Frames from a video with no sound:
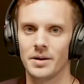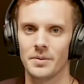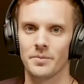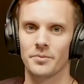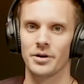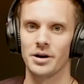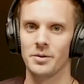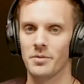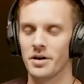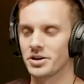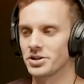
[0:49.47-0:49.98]

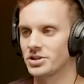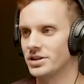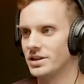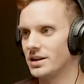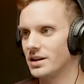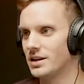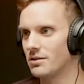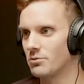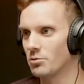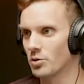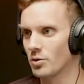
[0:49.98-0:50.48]
Pretty much,
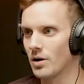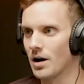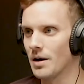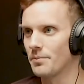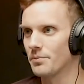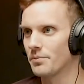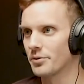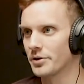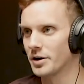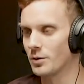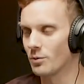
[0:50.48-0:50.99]
he grew
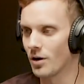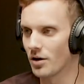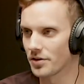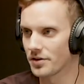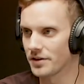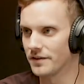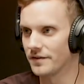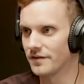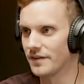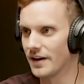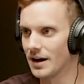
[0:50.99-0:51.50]
up pretty
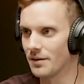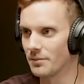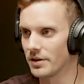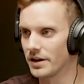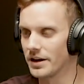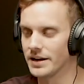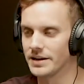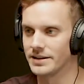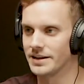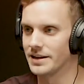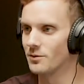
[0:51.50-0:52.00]
wealthy
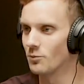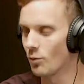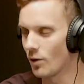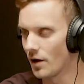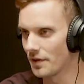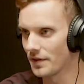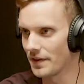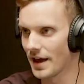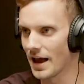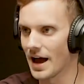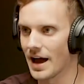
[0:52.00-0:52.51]
family, didn't
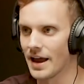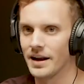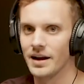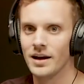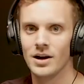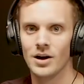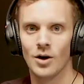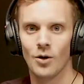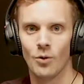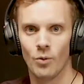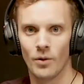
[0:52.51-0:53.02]
want that,
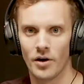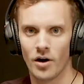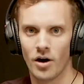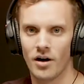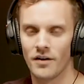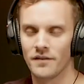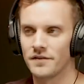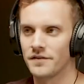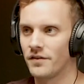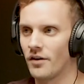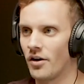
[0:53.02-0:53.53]
went
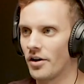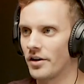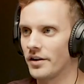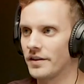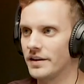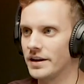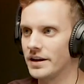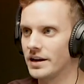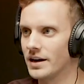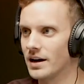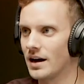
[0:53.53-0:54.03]
off, fought in
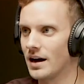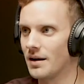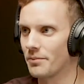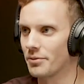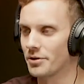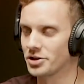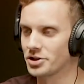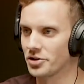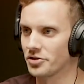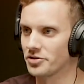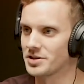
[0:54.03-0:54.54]
the I'm
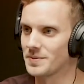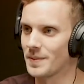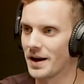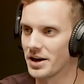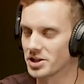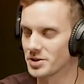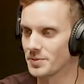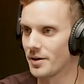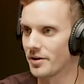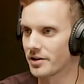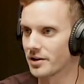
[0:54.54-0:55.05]
pretty sure the
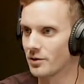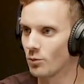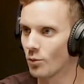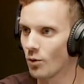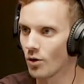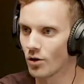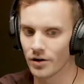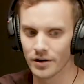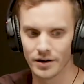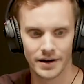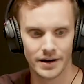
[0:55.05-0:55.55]
Spanish-American
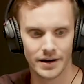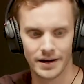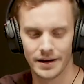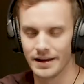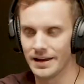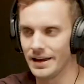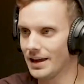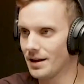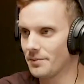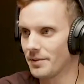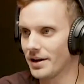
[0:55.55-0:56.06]
War.
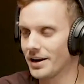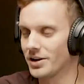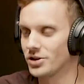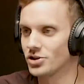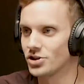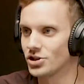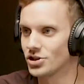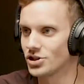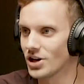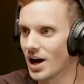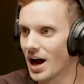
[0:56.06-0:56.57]
He ended up getting
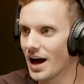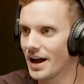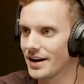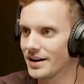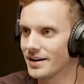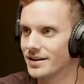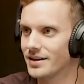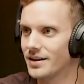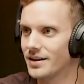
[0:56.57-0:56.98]
shot.